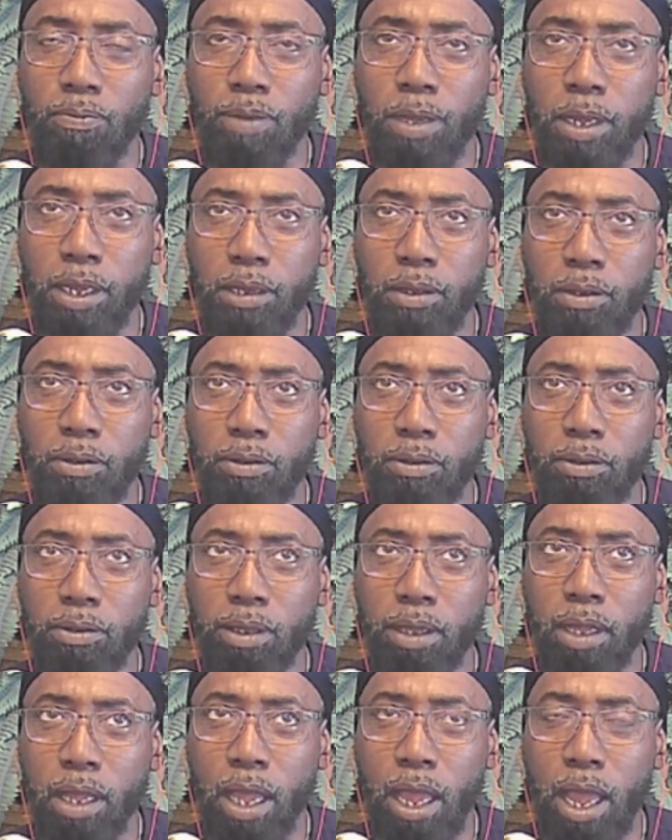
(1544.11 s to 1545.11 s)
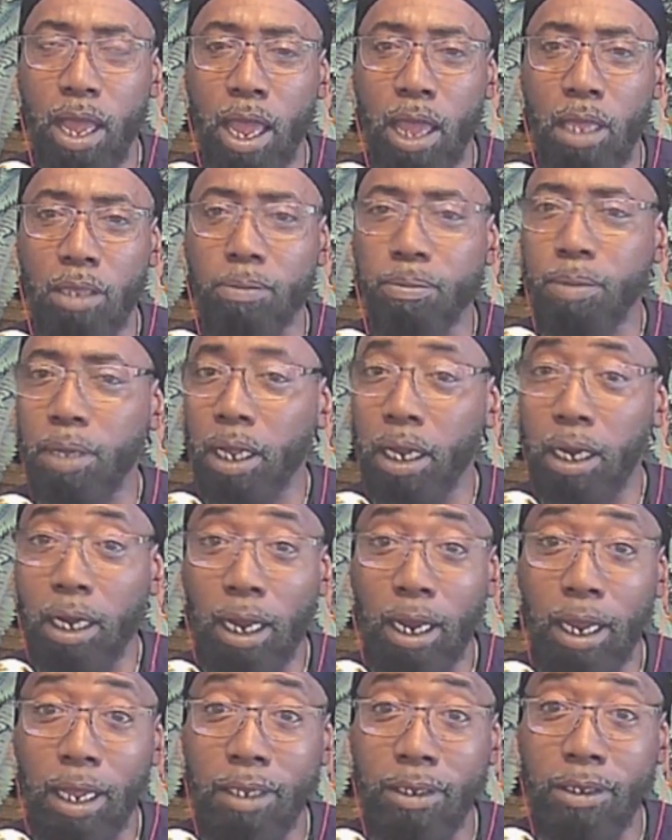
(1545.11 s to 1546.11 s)
fields as
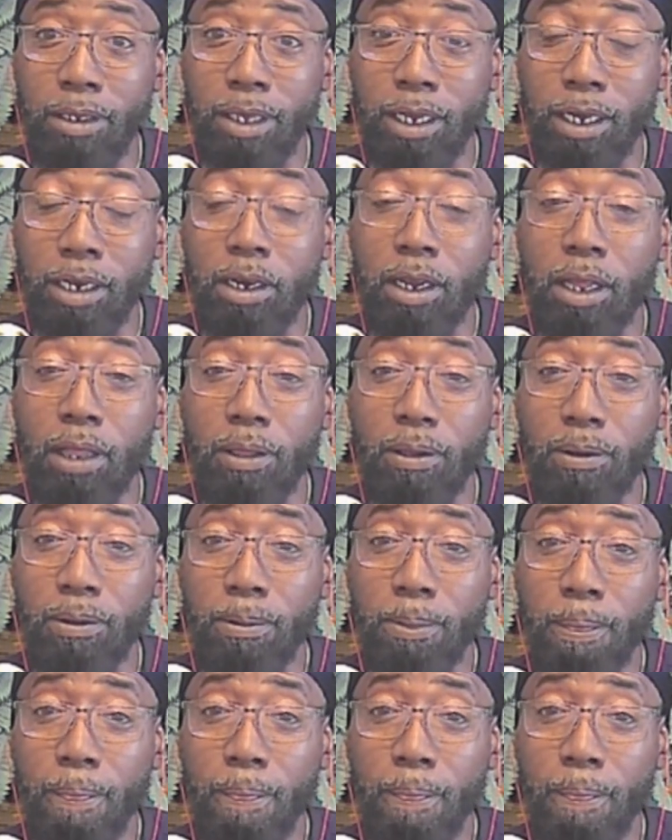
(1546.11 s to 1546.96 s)
being less than another.